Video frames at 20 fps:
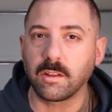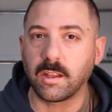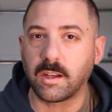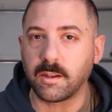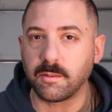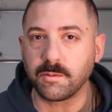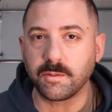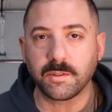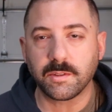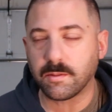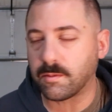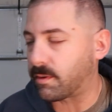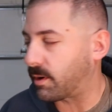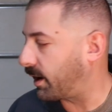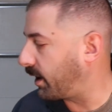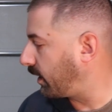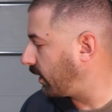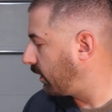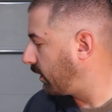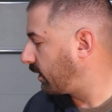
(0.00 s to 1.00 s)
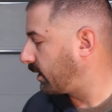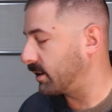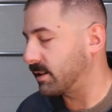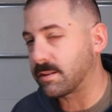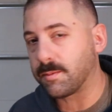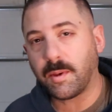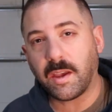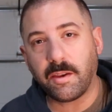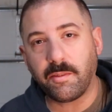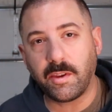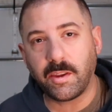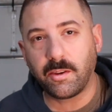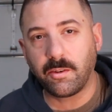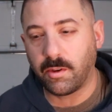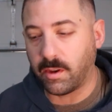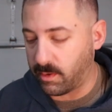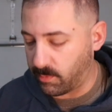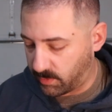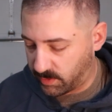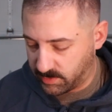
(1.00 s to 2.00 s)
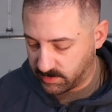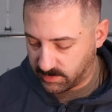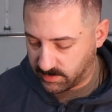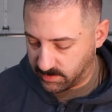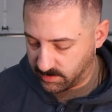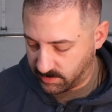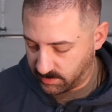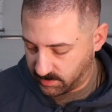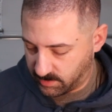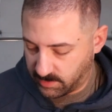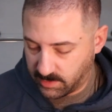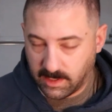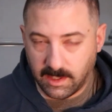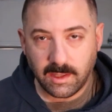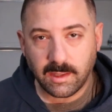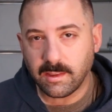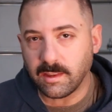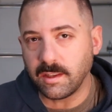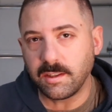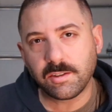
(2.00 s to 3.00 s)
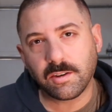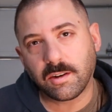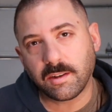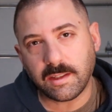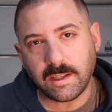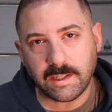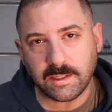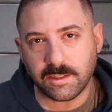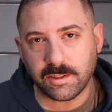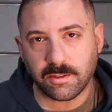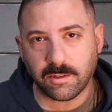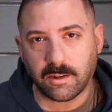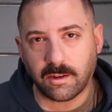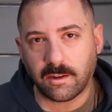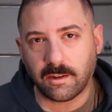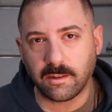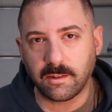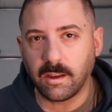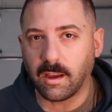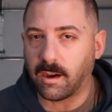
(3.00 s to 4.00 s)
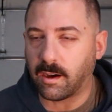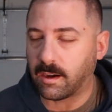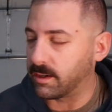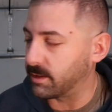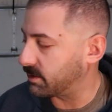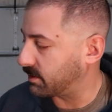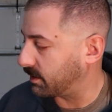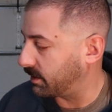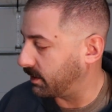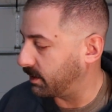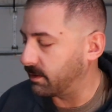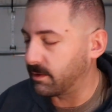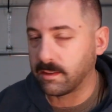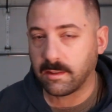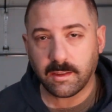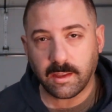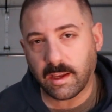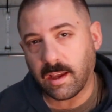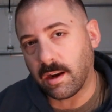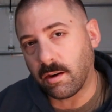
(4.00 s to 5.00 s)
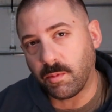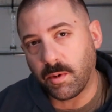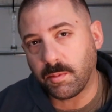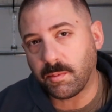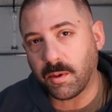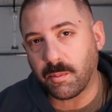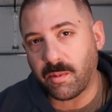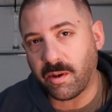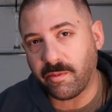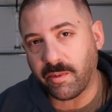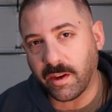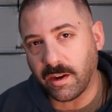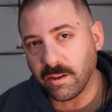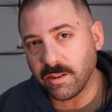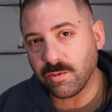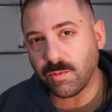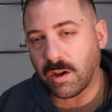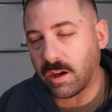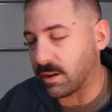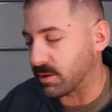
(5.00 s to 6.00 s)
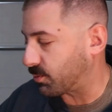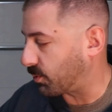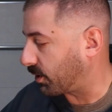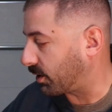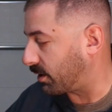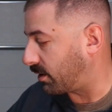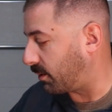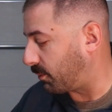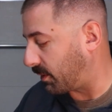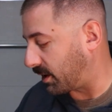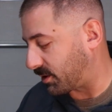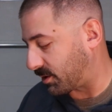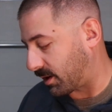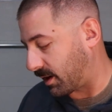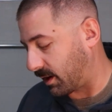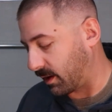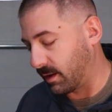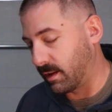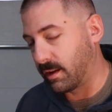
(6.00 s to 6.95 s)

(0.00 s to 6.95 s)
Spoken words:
gloves, right? Get some heavy duty ones. These aren't that strong. Honestly, they kind of ripped on my fingers while I was working on my truck.